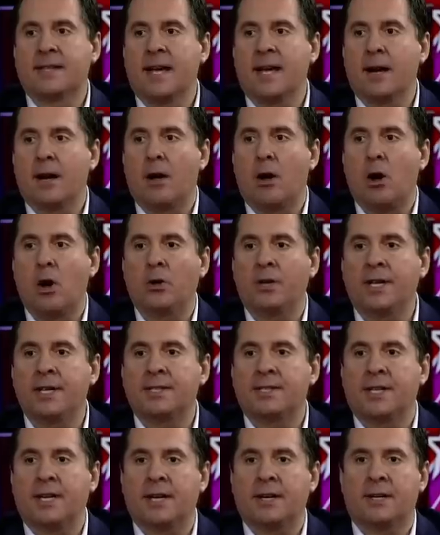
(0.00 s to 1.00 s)
that all
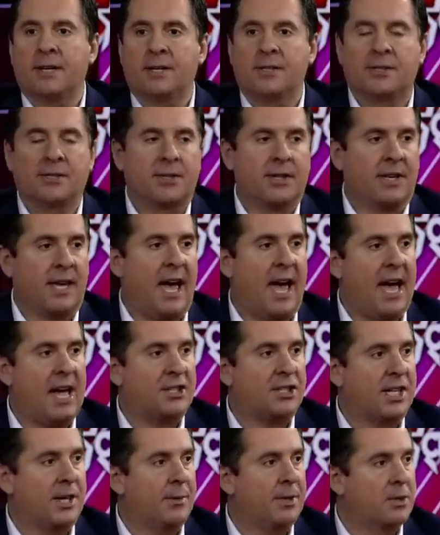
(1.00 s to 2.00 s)
these years,
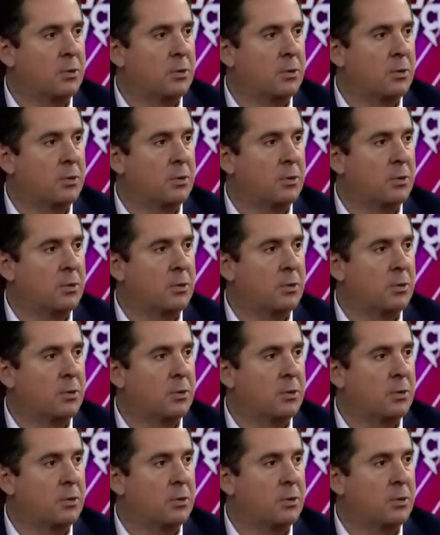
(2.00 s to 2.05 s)
Kash,